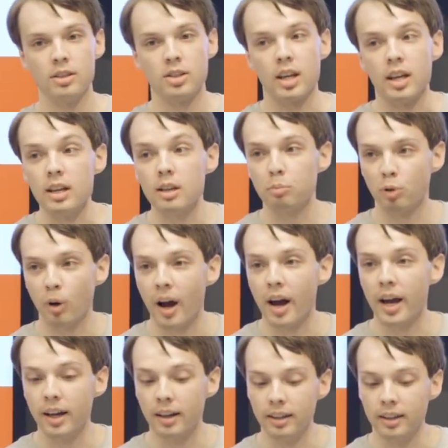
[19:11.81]
Take
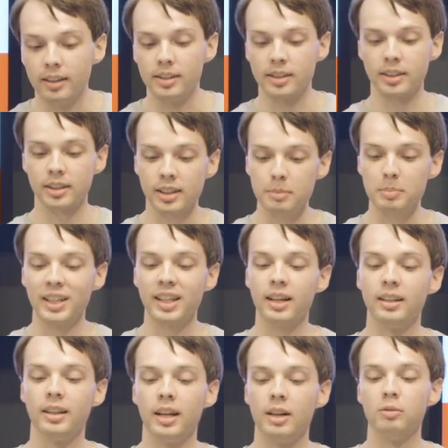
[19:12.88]
pride in sleeping
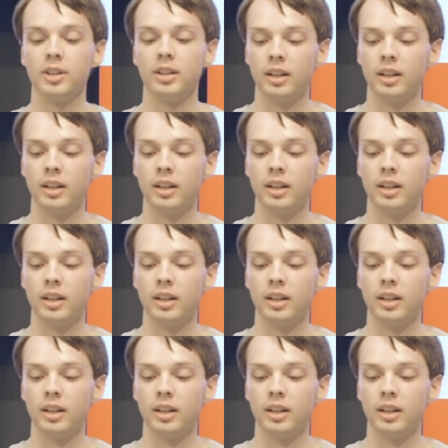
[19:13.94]
at night with